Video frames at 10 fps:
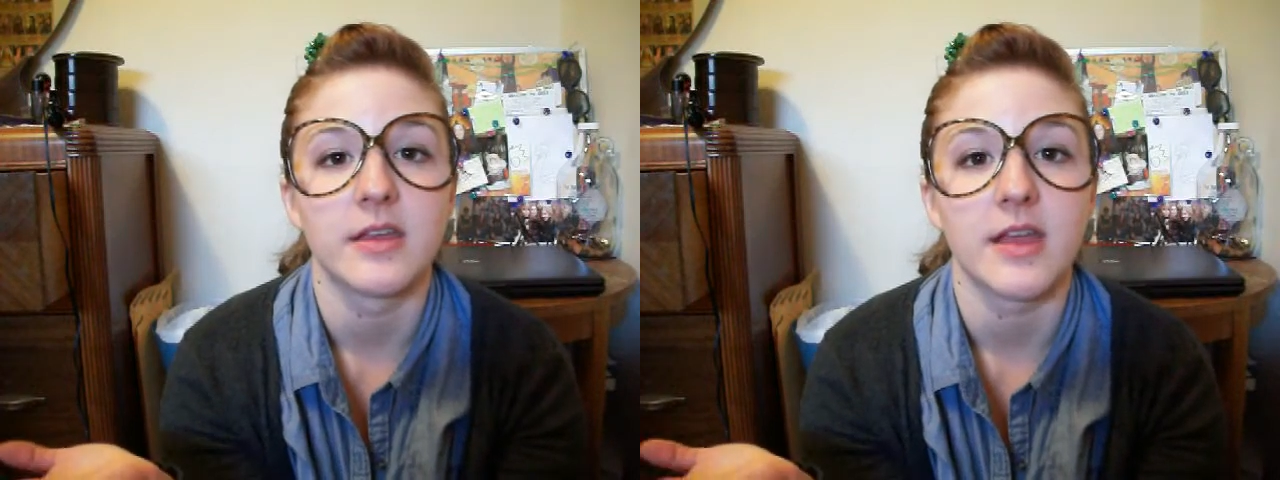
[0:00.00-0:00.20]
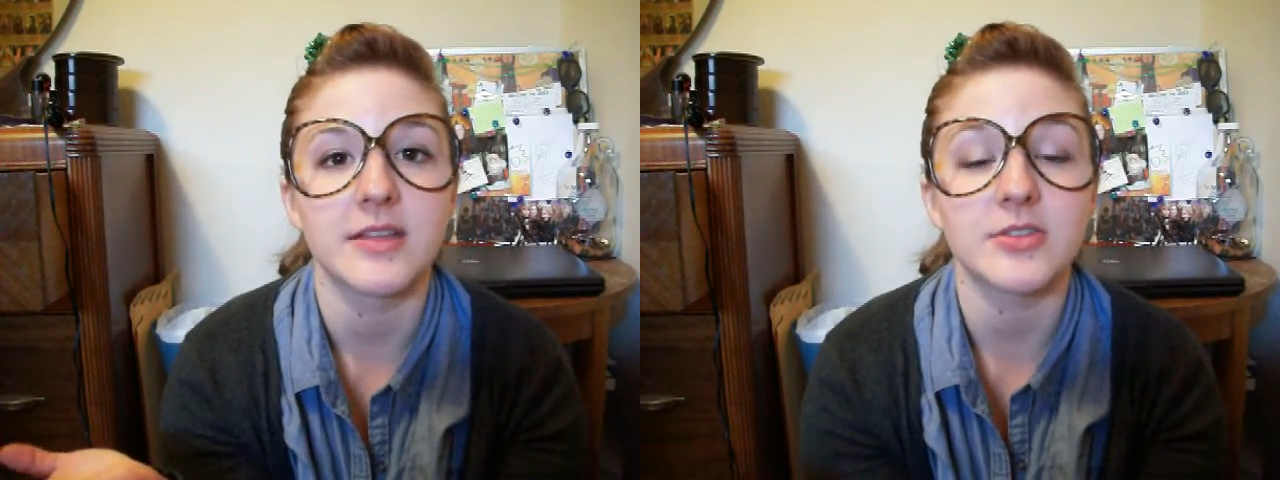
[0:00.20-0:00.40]

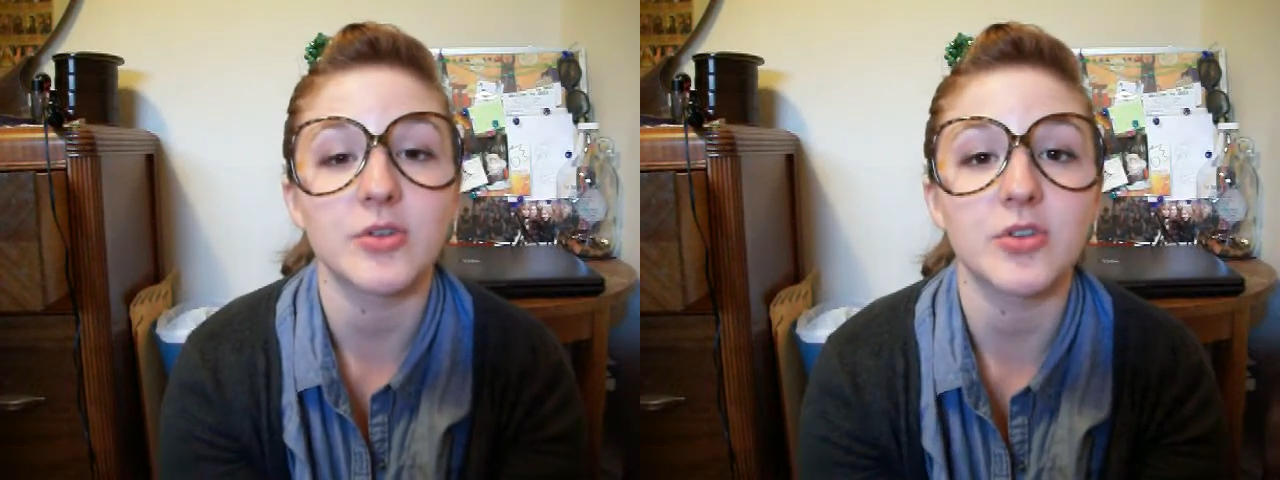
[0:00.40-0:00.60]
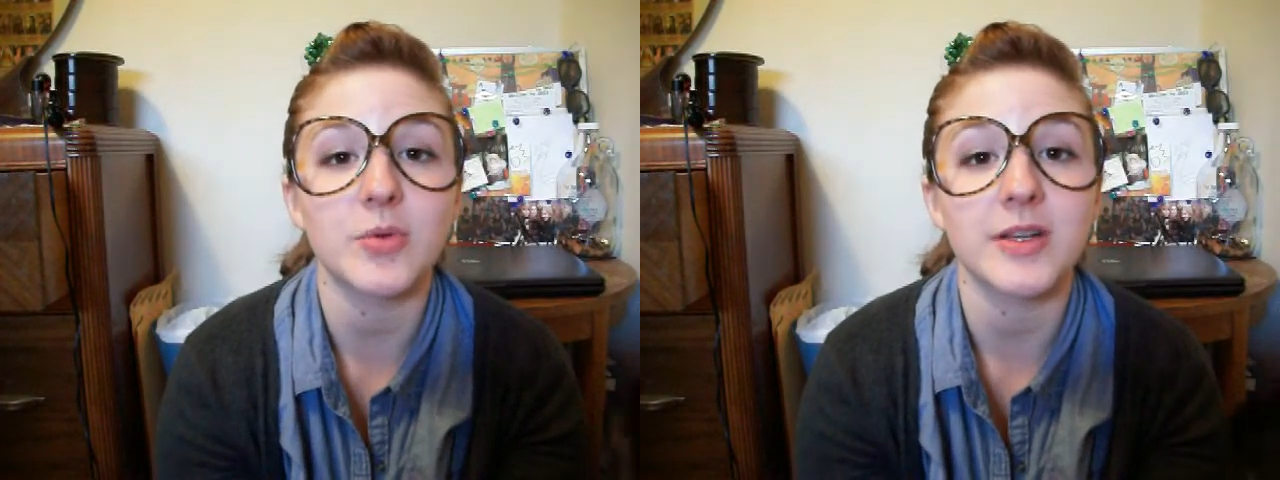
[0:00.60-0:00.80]
And
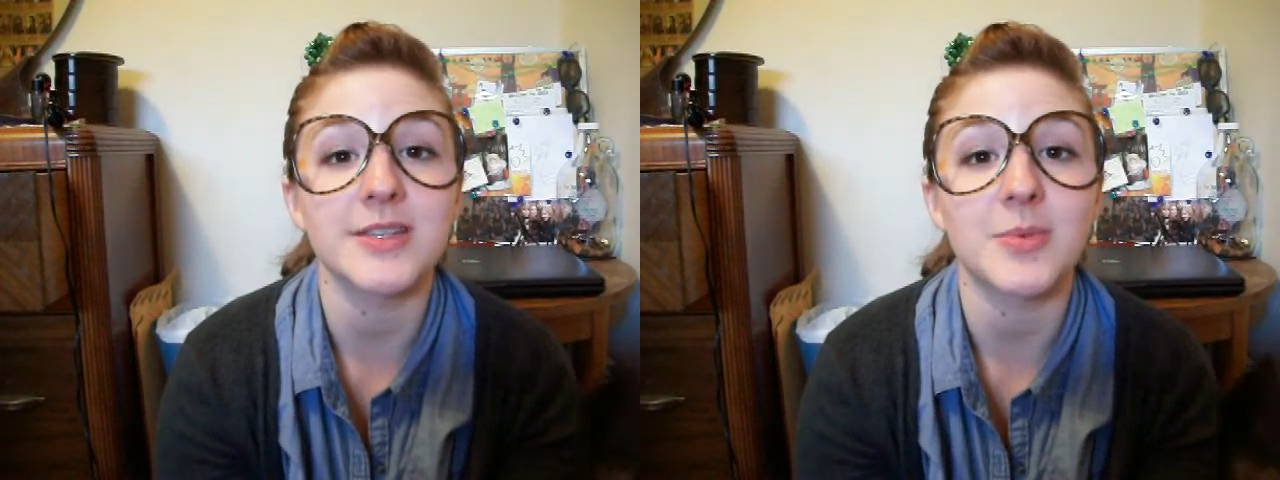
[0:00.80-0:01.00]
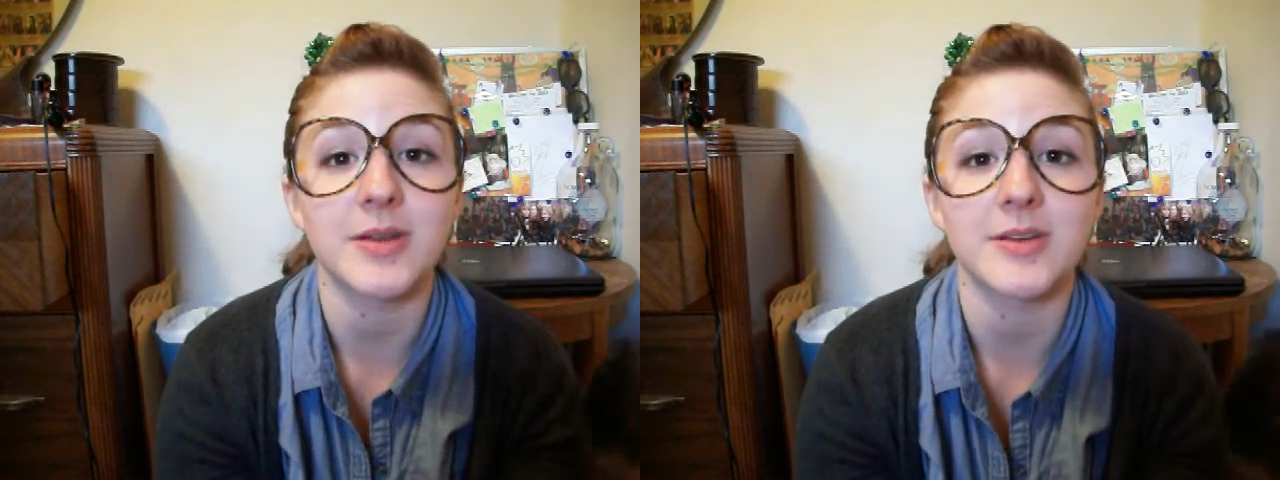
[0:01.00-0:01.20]
social work
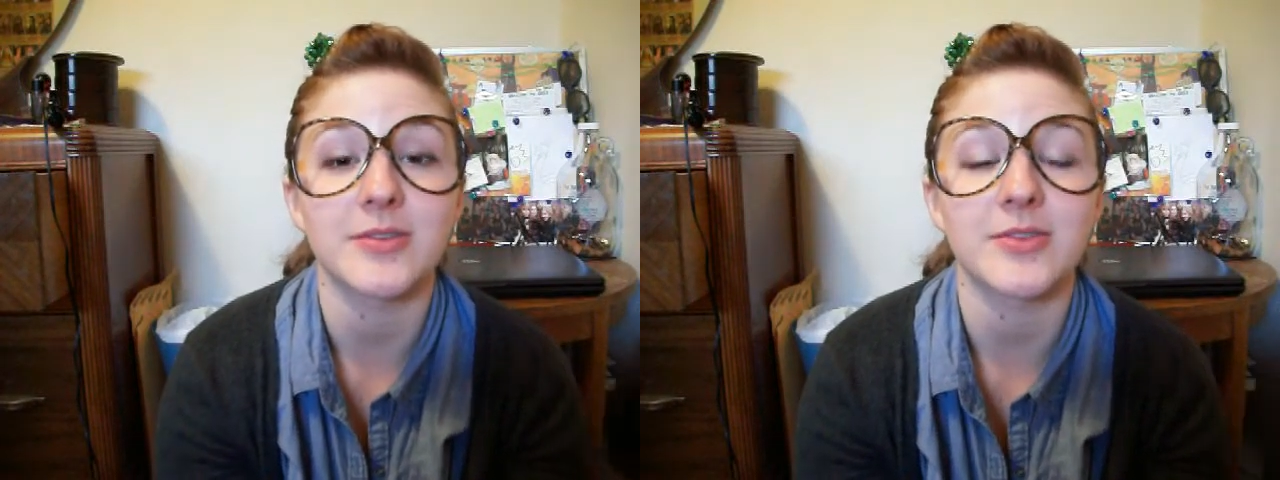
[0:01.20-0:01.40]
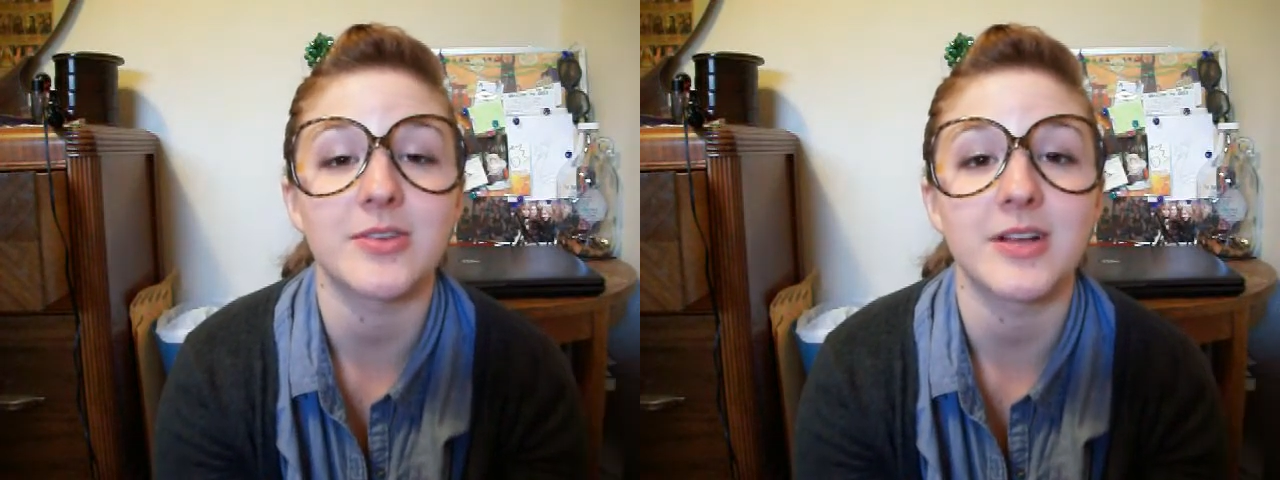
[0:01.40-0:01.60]
is
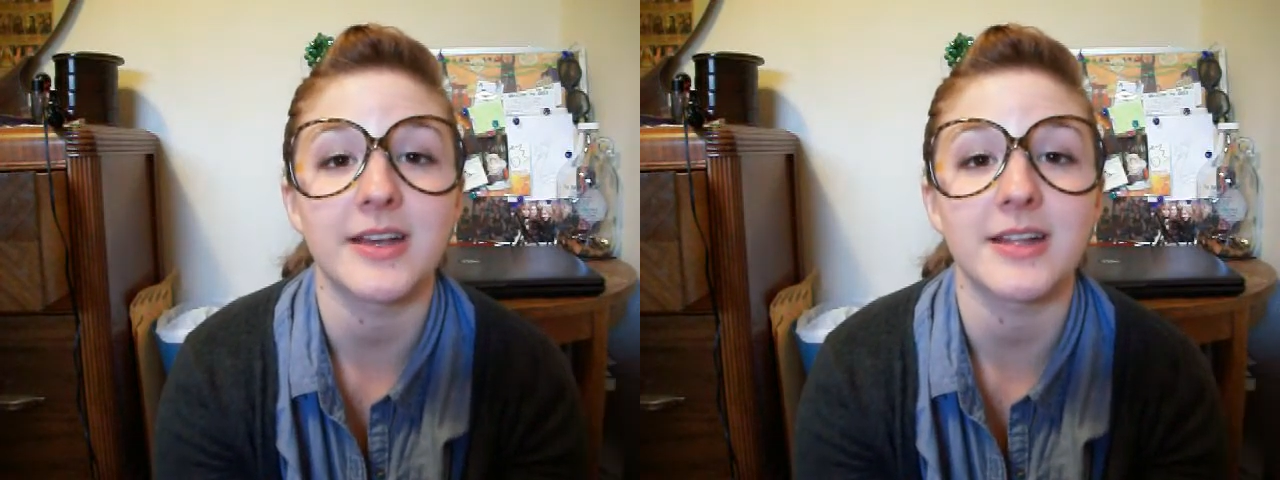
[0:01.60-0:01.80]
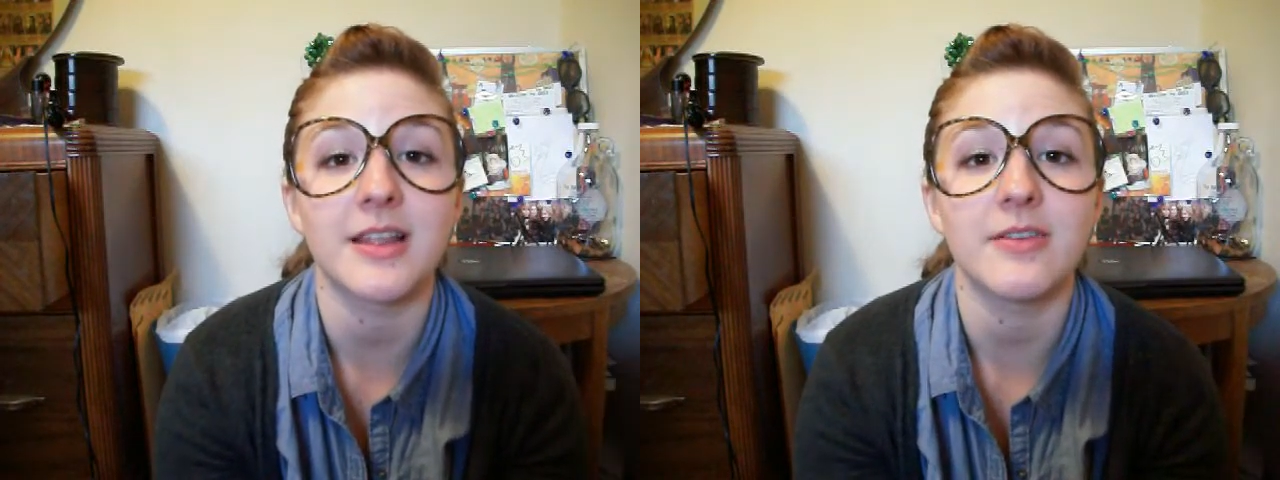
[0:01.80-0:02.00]
wonderful, and
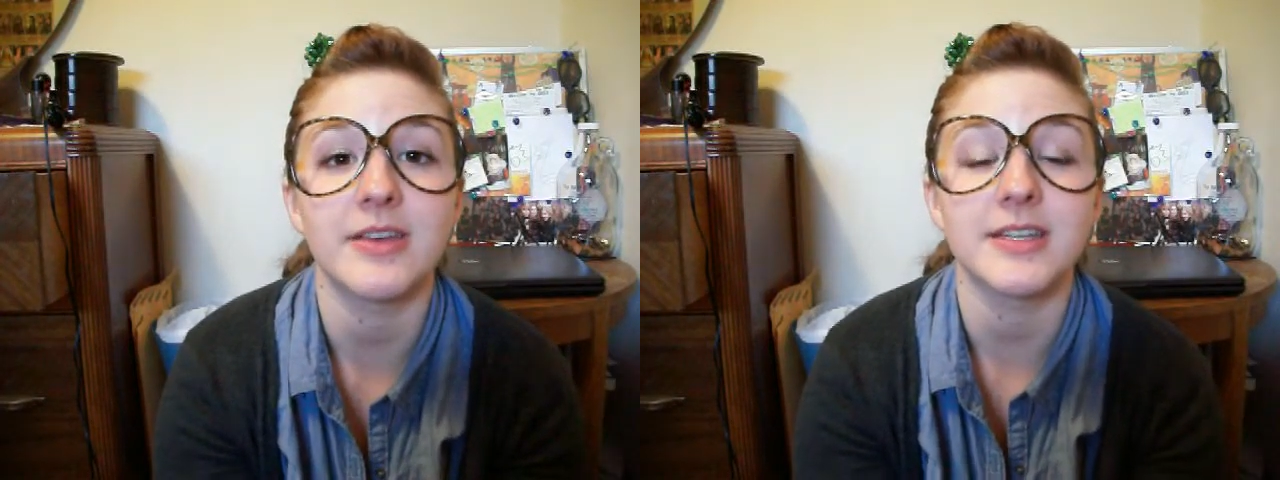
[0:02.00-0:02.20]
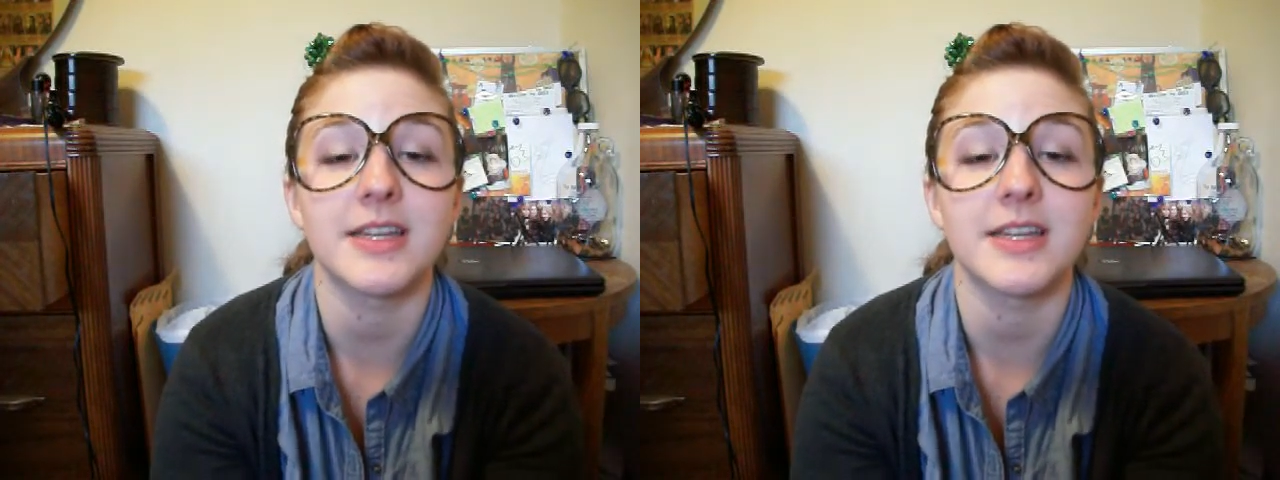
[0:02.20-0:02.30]
I love it,